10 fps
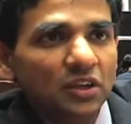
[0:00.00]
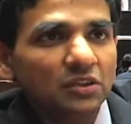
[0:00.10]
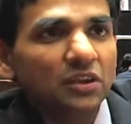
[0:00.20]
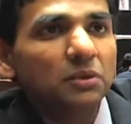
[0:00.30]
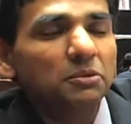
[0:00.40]

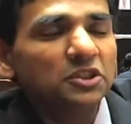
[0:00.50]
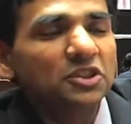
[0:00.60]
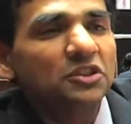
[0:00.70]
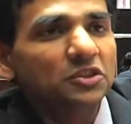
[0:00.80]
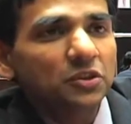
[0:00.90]
then a
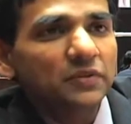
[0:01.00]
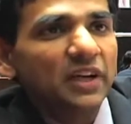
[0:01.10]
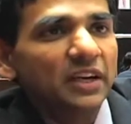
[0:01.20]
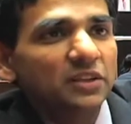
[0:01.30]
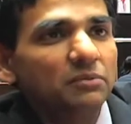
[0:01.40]
percentage of
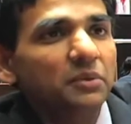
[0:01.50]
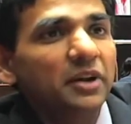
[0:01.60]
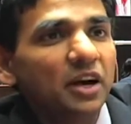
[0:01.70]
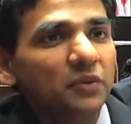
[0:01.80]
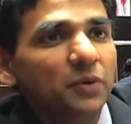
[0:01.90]
that, maybe
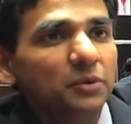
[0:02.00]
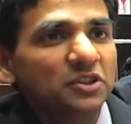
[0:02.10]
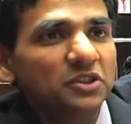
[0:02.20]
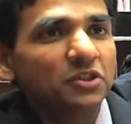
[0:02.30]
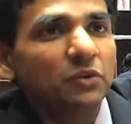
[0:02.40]

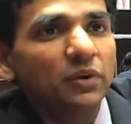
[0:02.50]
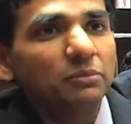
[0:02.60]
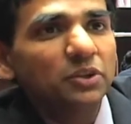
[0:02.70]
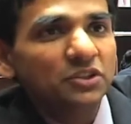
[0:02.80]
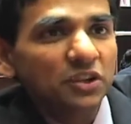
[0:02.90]
0.5% or
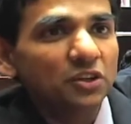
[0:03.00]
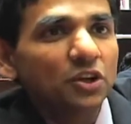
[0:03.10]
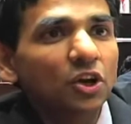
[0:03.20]
1%,